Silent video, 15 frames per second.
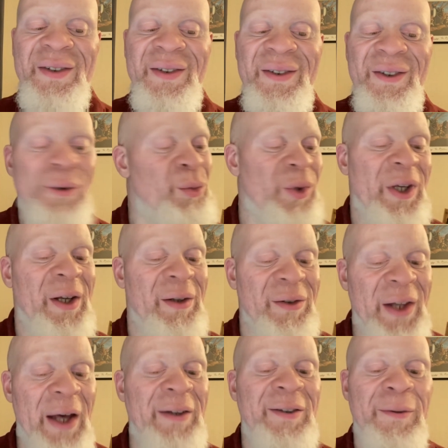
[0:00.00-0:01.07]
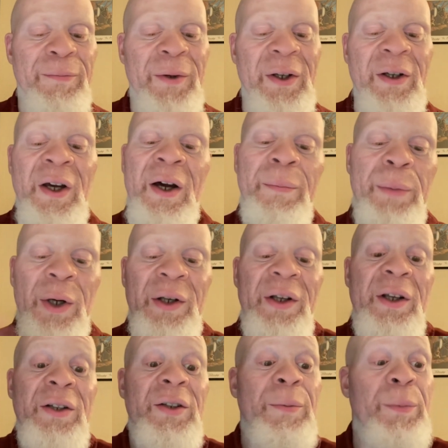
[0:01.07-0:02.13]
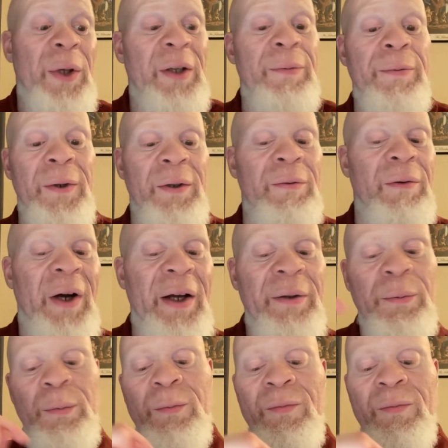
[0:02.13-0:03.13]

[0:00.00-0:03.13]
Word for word: So yeah, that's the thing. But here's a big thing, right?